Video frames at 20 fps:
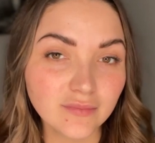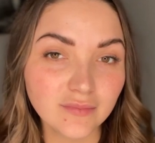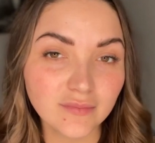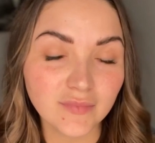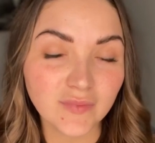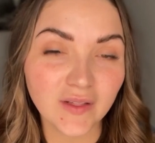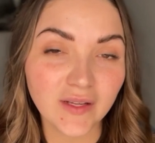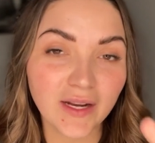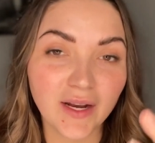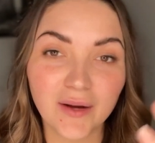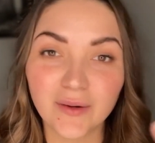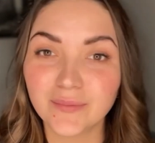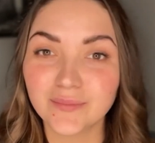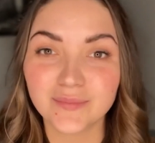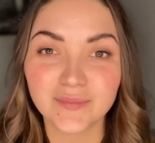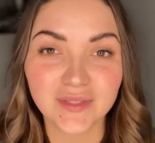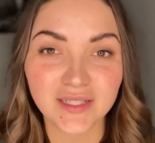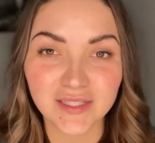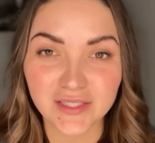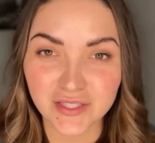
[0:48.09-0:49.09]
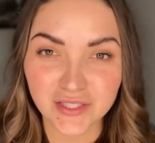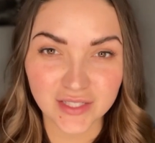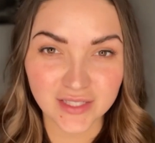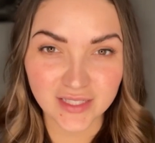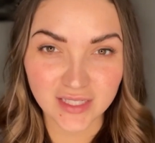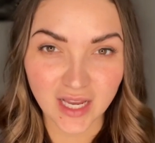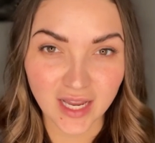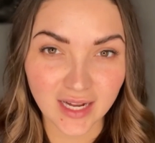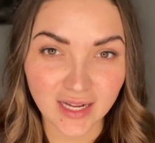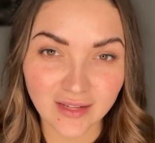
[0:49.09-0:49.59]
it's just
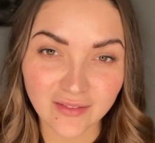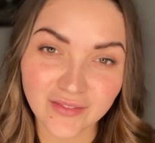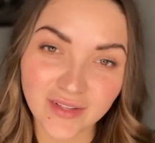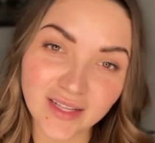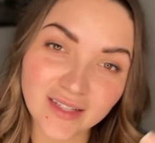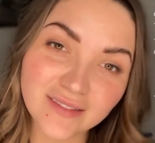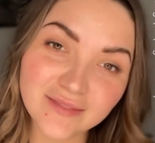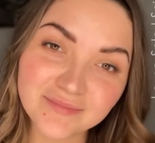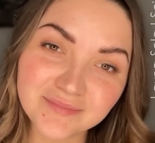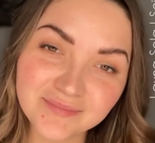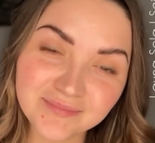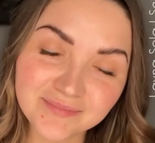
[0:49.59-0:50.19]
uneven,